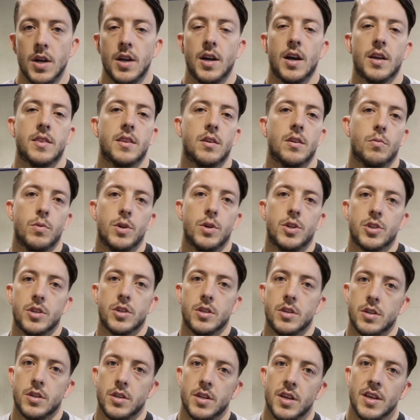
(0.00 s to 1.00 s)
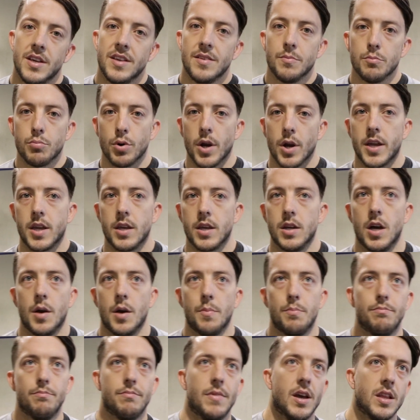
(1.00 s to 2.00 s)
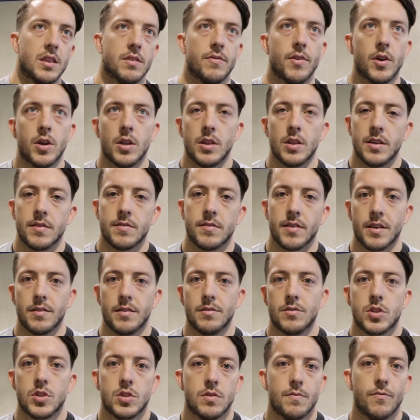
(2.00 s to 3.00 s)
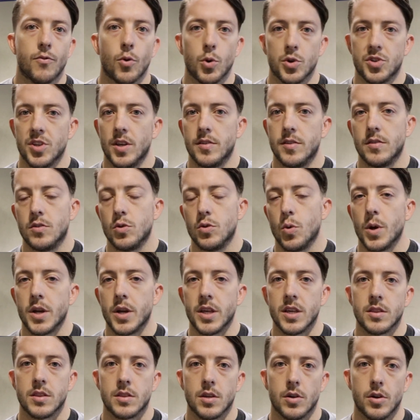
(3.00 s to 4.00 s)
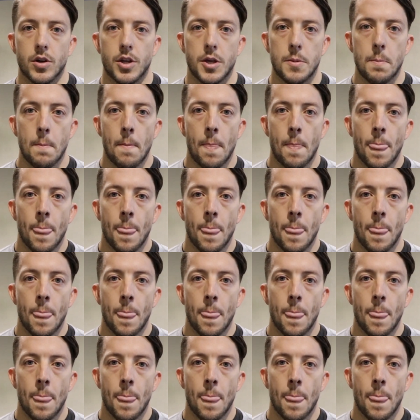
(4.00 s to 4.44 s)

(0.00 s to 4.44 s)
I think we should break it up, at the very least, like 4 sets of 20 and 30.